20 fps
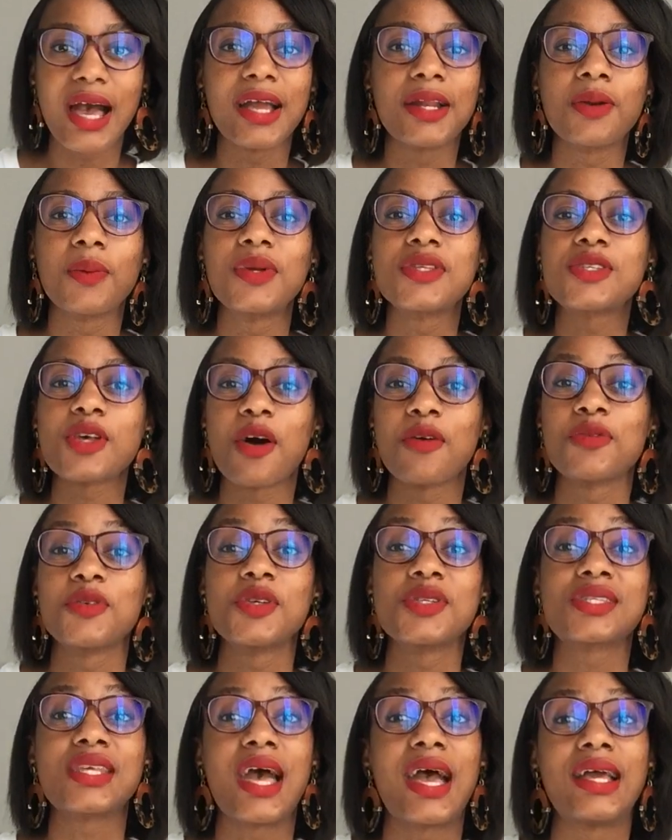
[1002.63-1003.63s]
I know it's
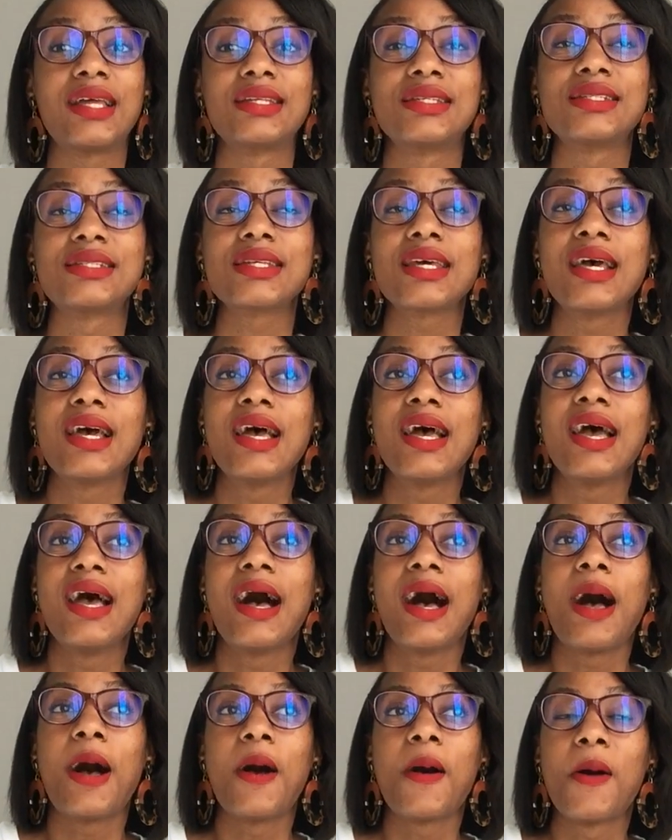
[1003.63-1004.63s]
obvious, and
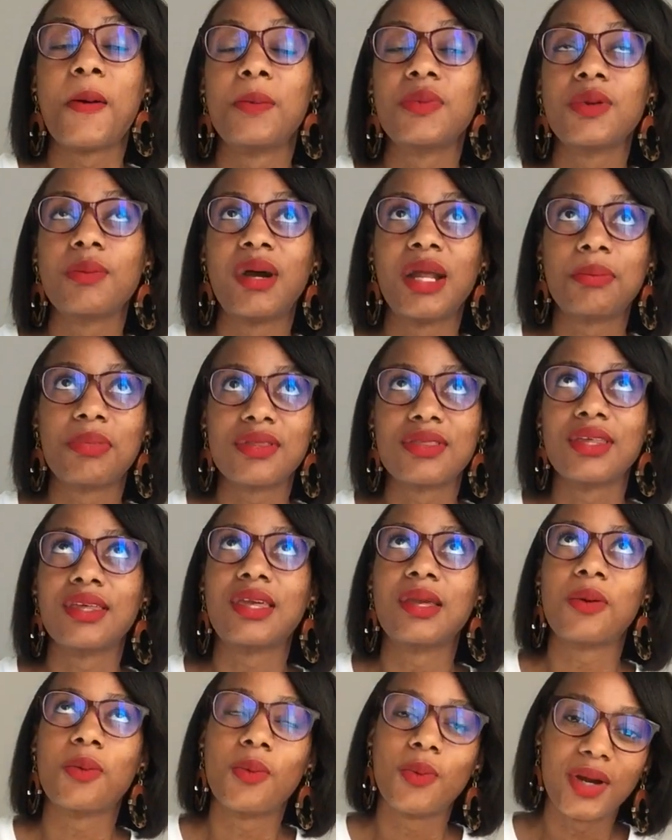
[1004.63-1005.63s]
you might be
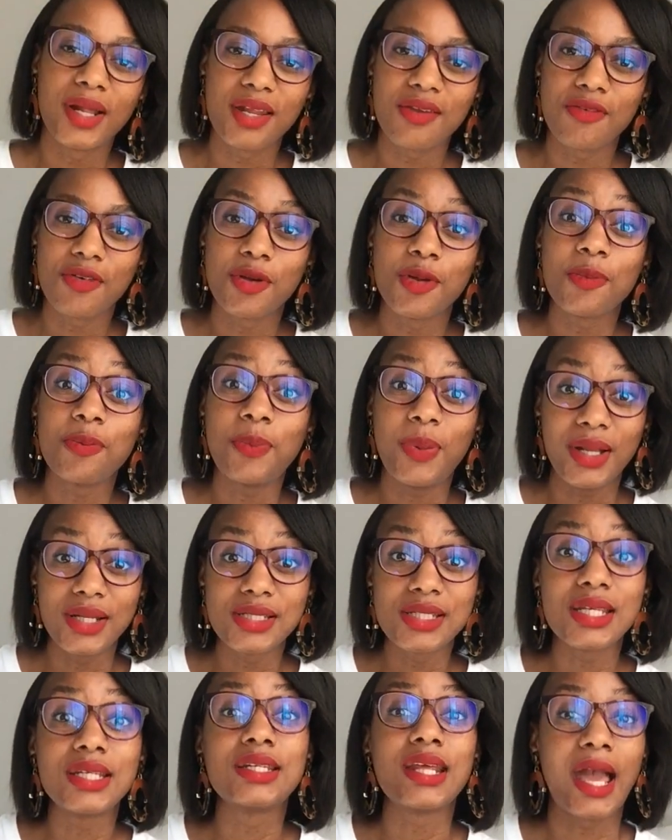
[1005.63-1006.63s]
thinking whatever,
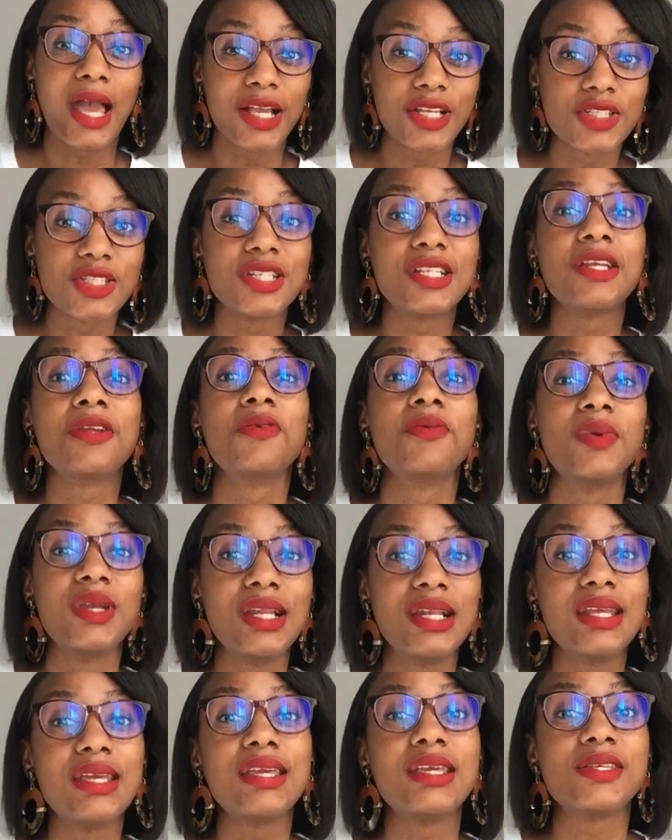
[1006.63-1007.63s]
but it actually
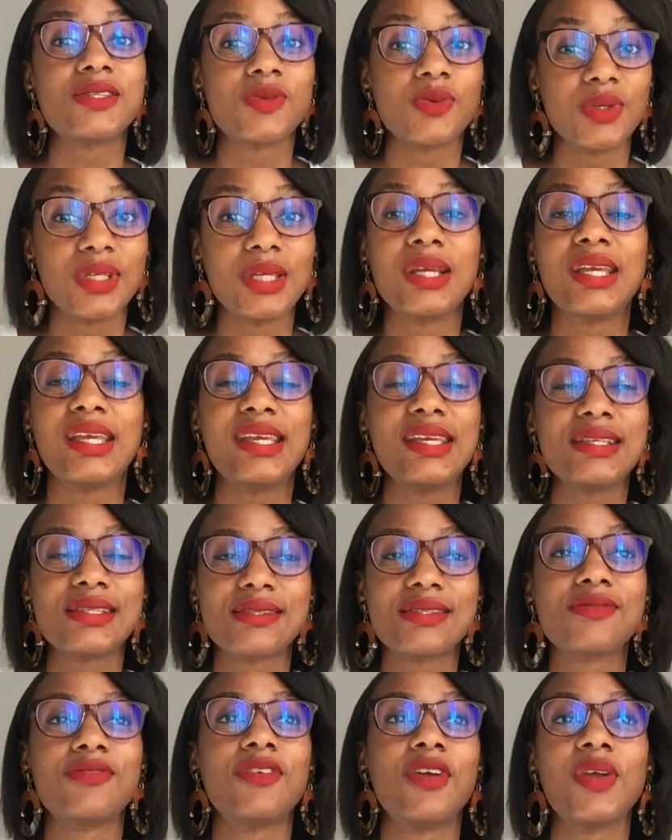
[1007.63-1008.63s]
really
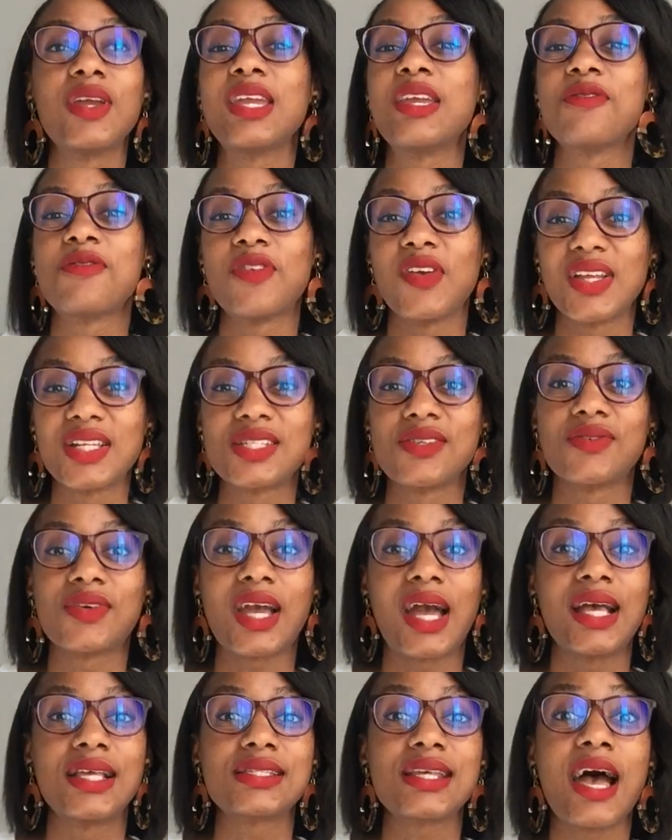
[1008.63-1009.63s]
is very effective,
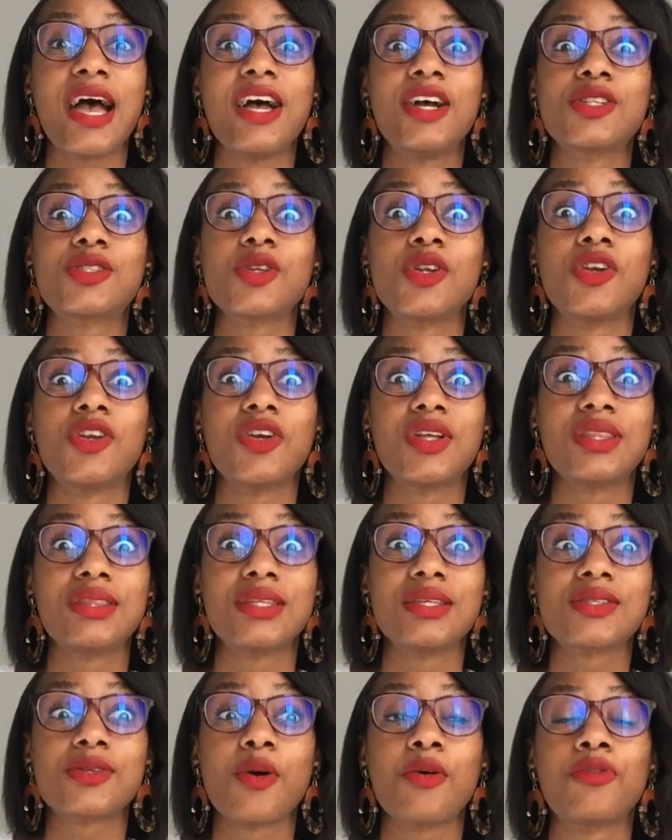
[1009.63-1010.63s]
guys. I had to learn
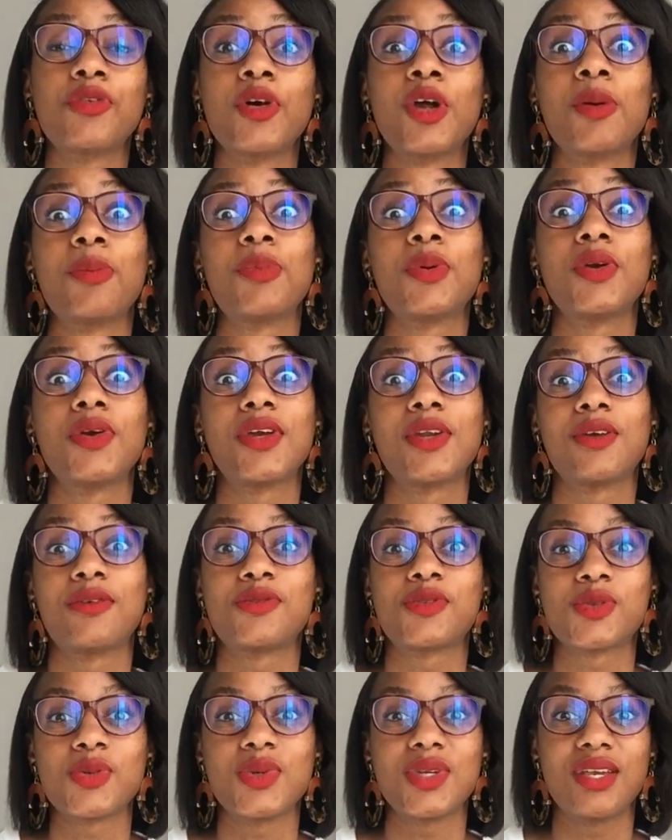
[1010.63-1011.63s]
this over a period
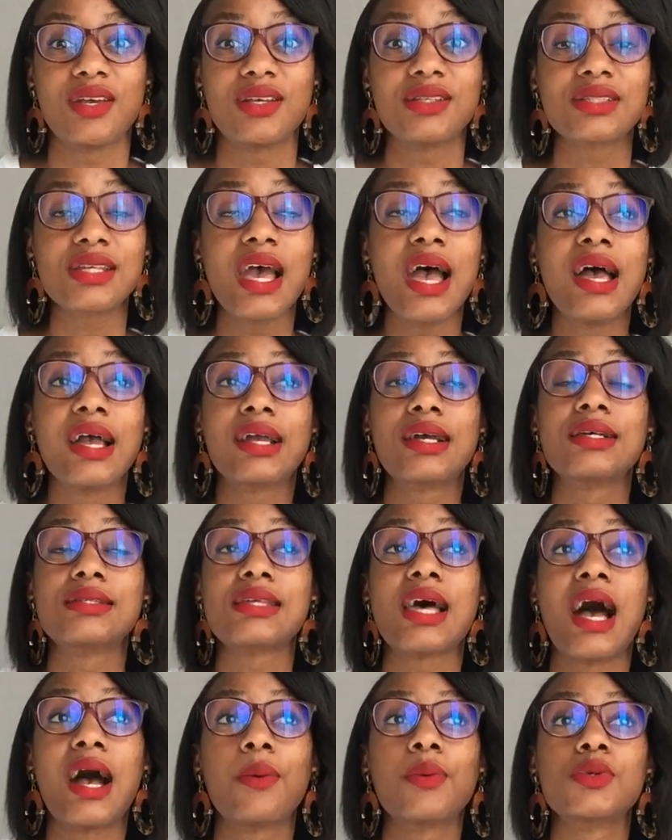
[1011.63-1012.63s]
of 2 years
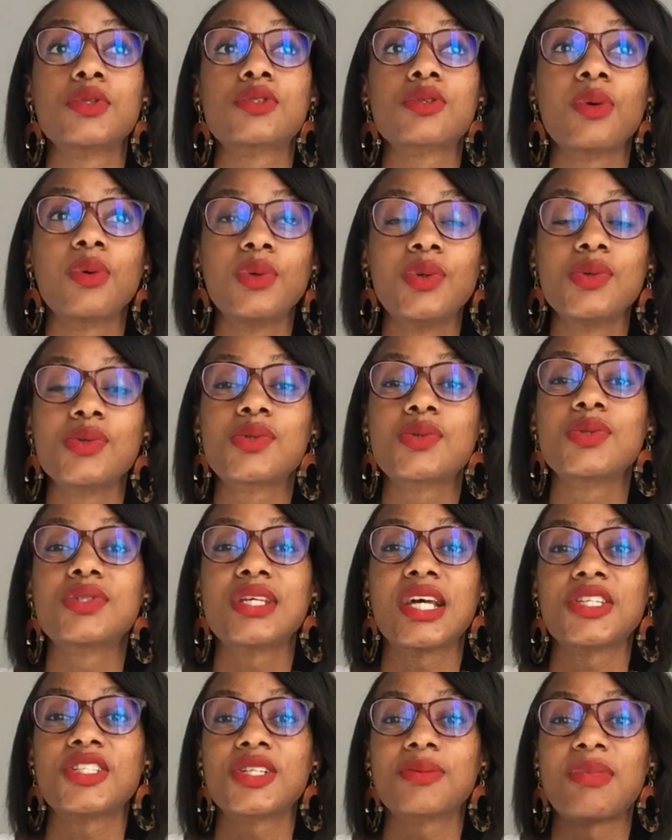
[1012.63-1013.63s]
because I was so used to
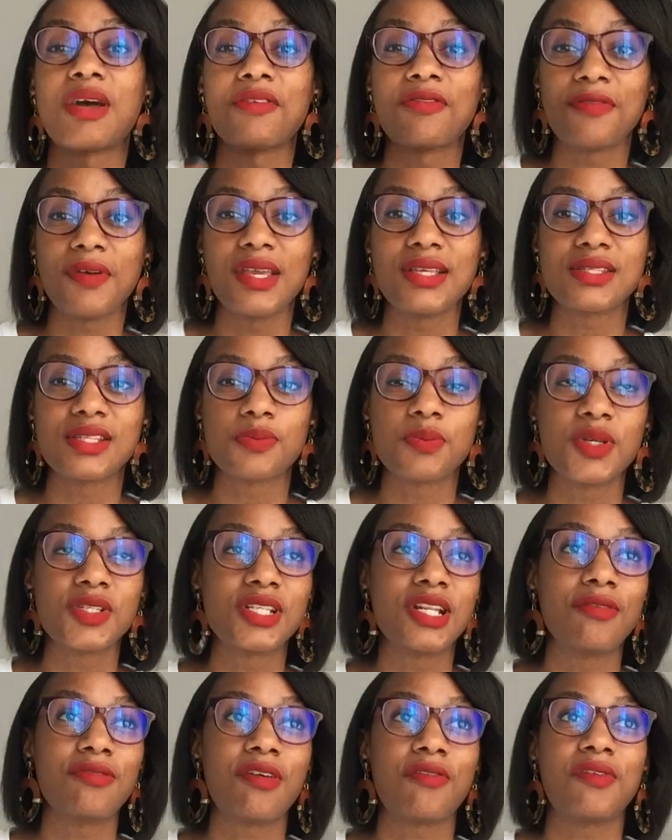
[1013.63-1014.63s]
touching my face,
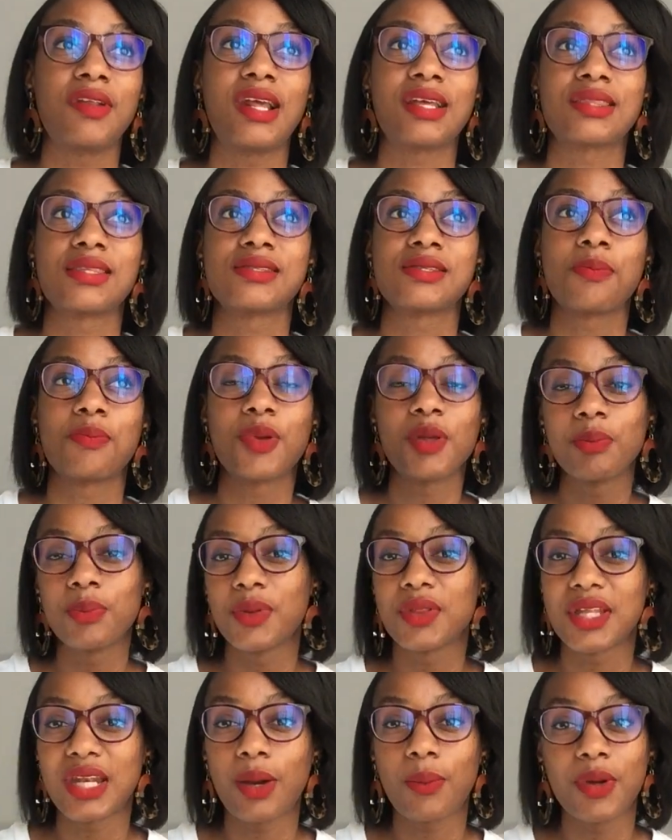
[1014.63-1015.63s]
especially if I feel like there's a
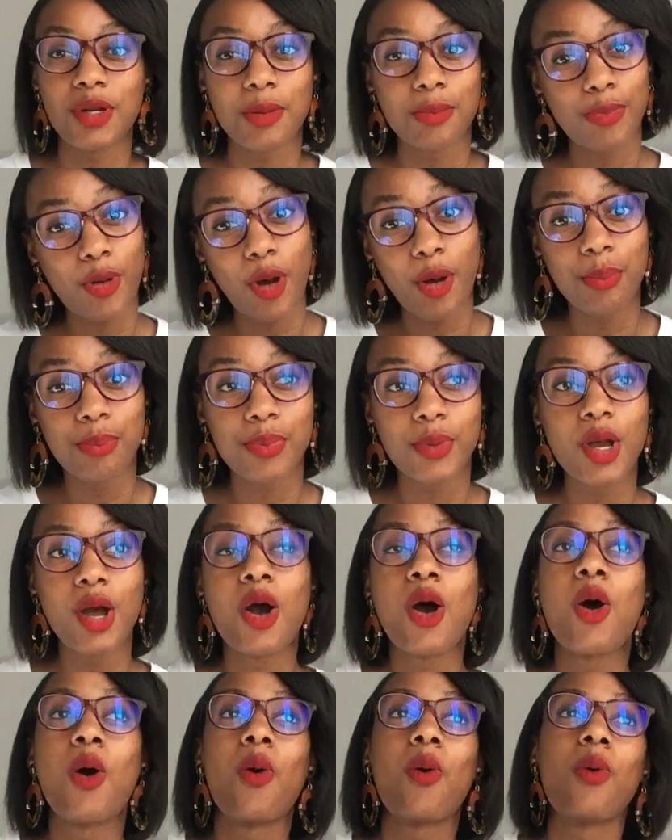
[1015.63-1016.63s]
pimple that I want to pop,
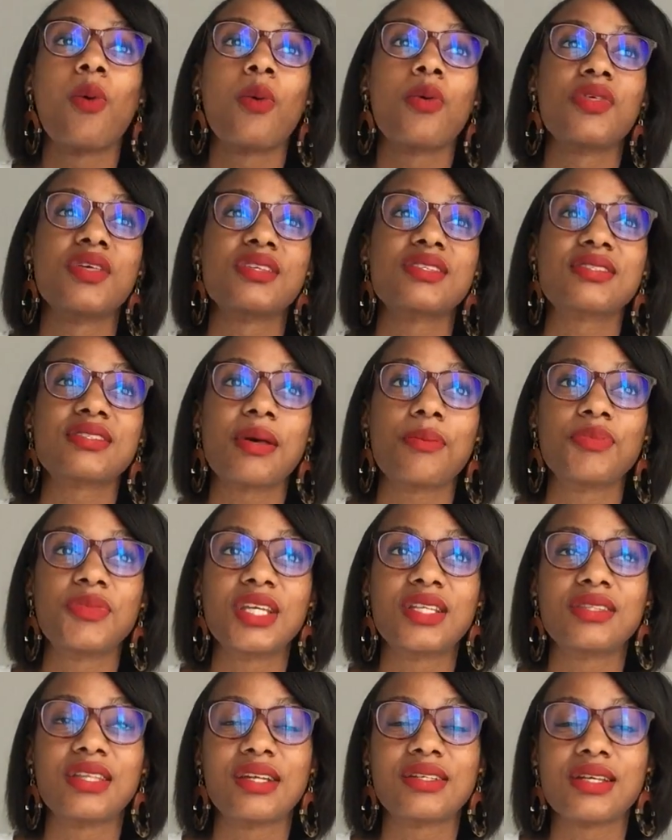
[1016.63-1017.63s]
or there's
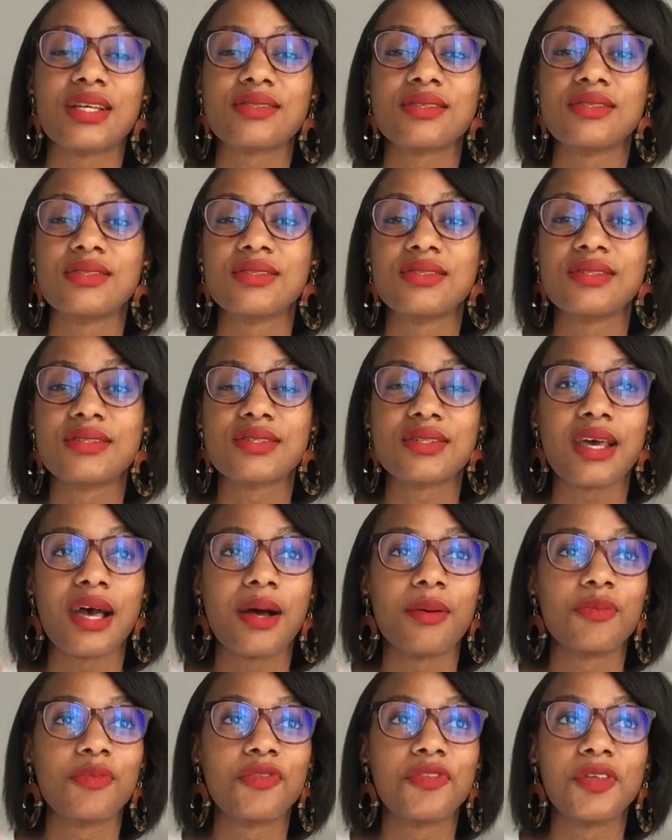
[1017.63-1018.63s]
something that doesn't
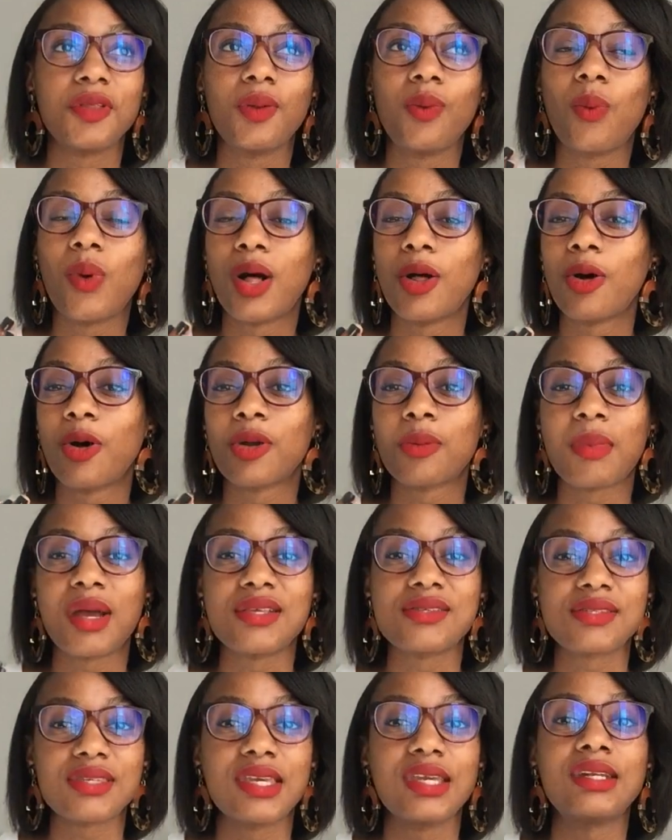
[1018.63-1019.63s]
feel well on
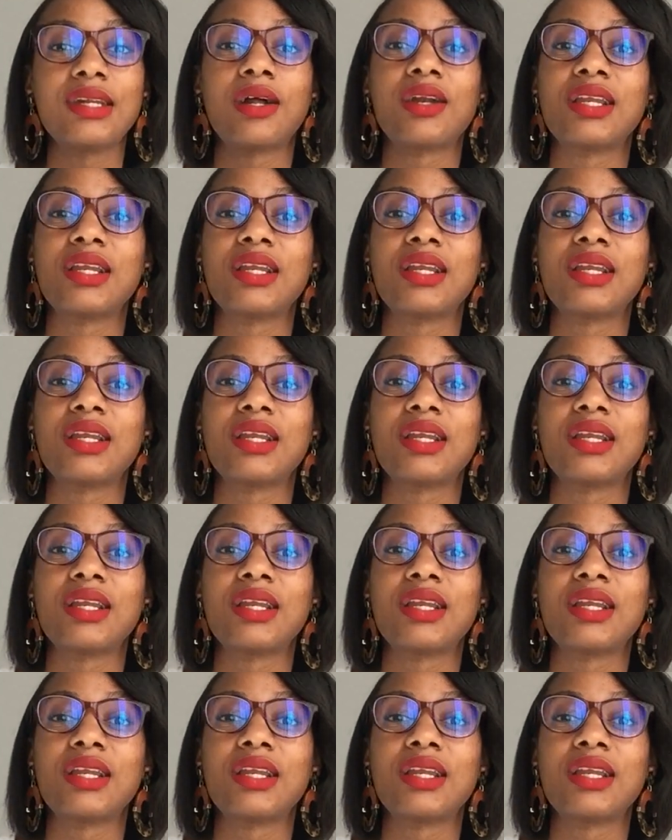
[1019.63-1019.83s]
my skin.